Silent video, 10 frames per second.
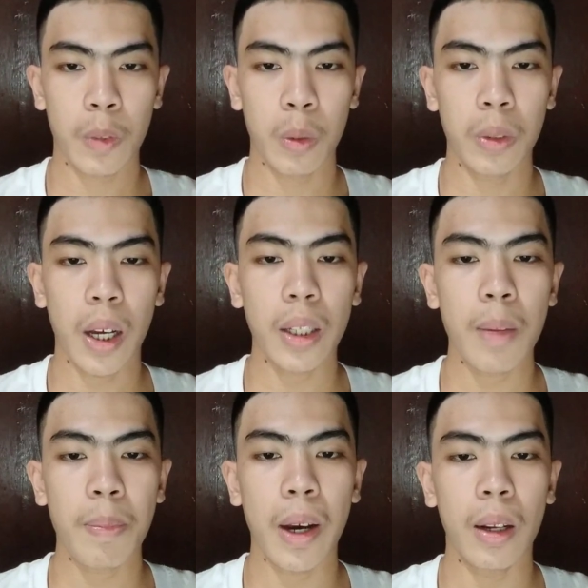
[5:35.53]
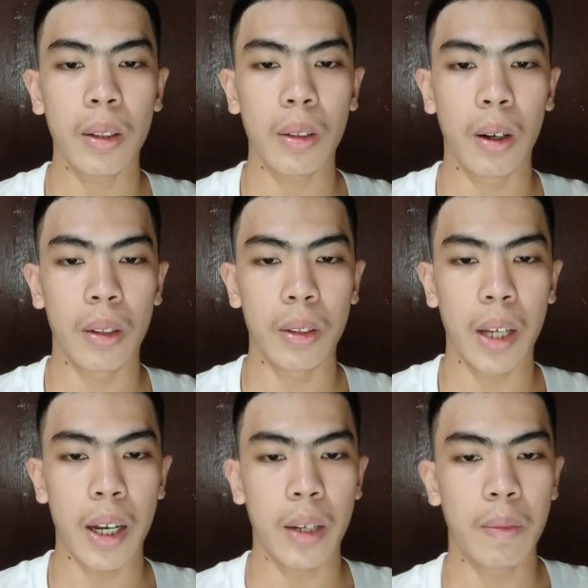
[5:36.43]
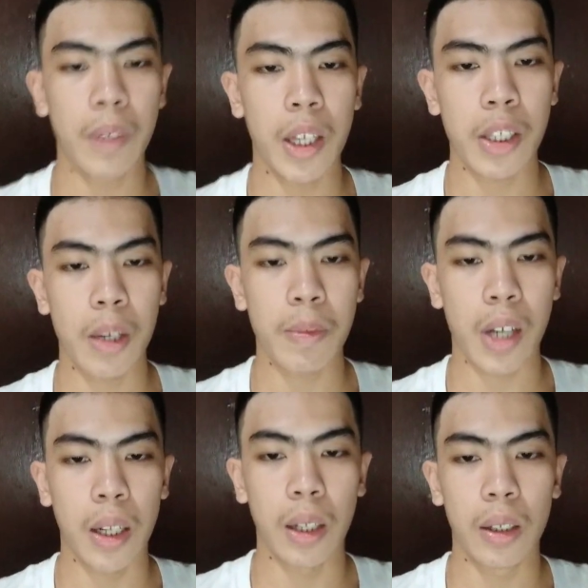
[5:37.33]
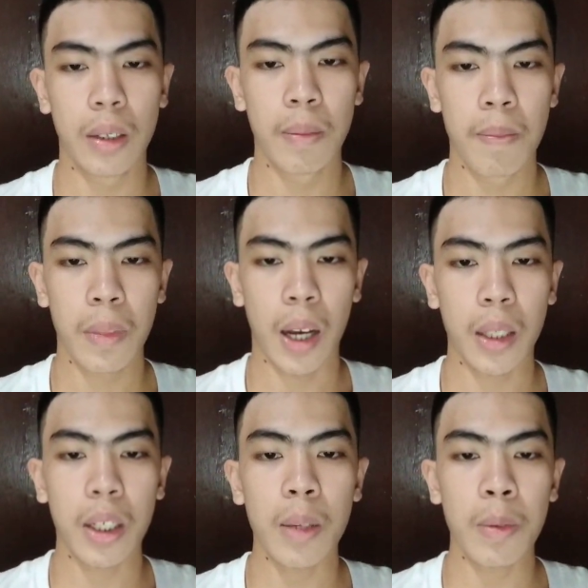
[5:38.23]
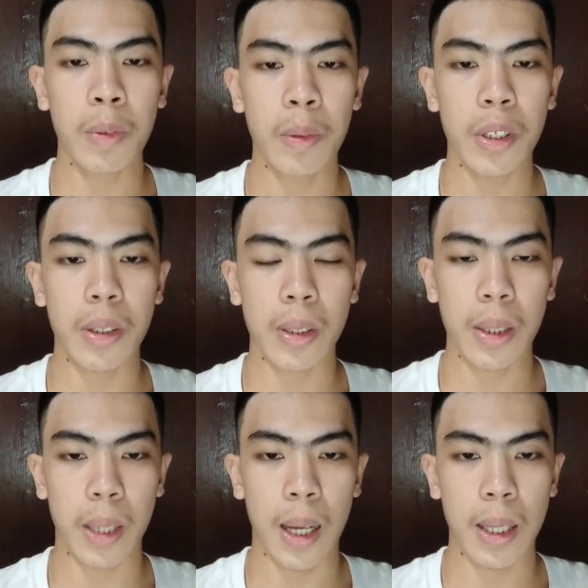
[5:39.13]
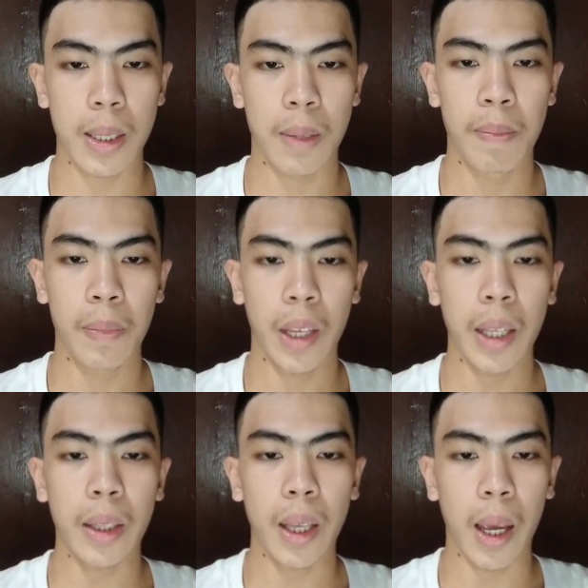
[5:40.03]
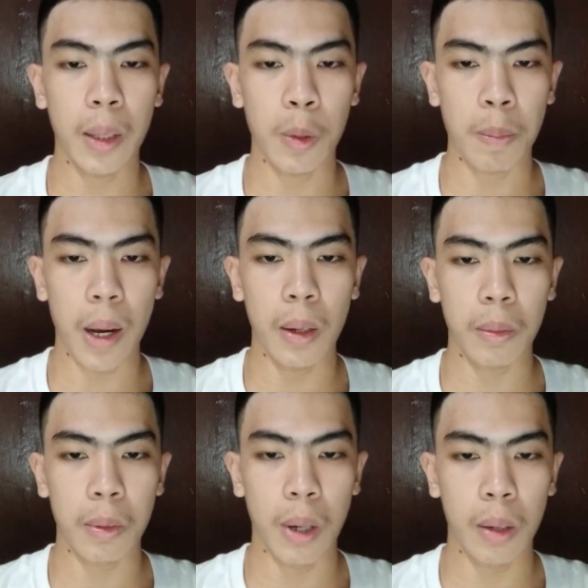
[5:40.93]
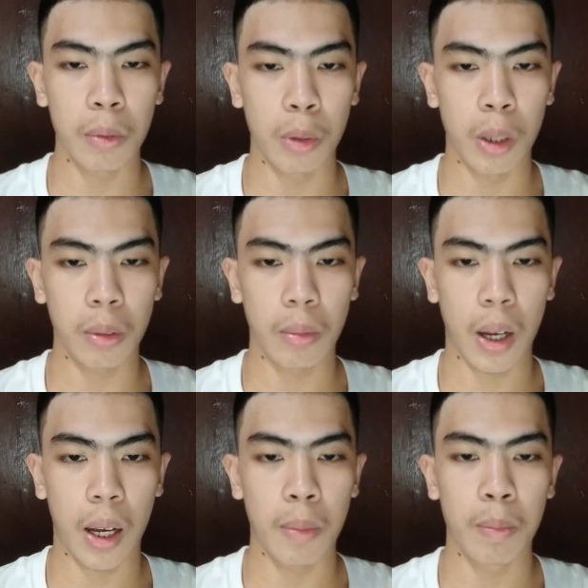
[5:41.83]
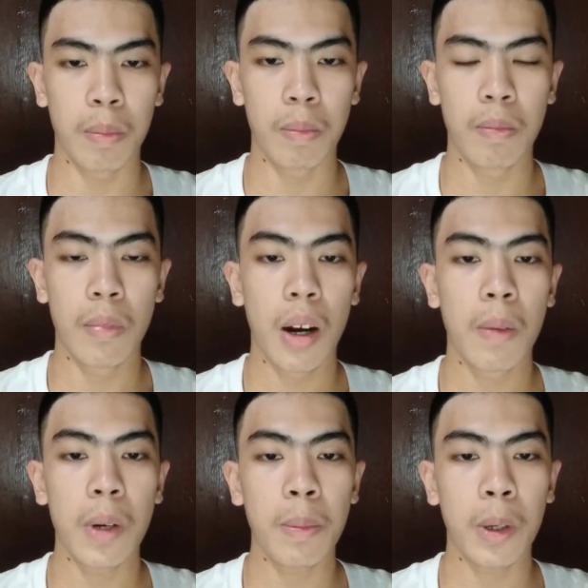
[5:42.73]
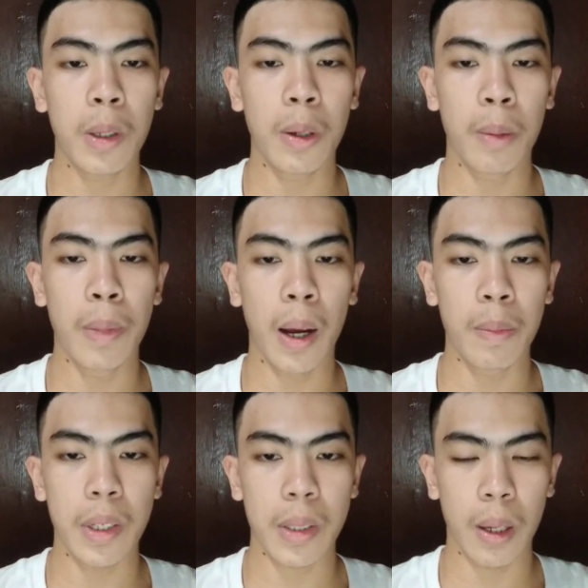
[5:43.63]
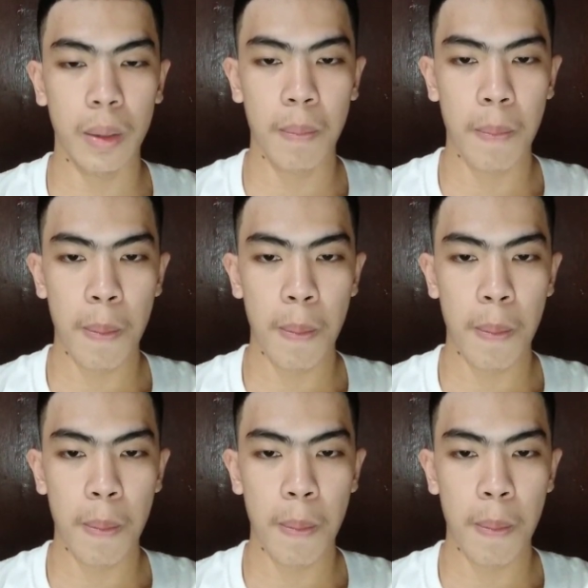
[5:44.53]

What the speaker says: Contact the pilot on the VHF channel and give information such as ETA to pilot ground route and freeboard of the vessel,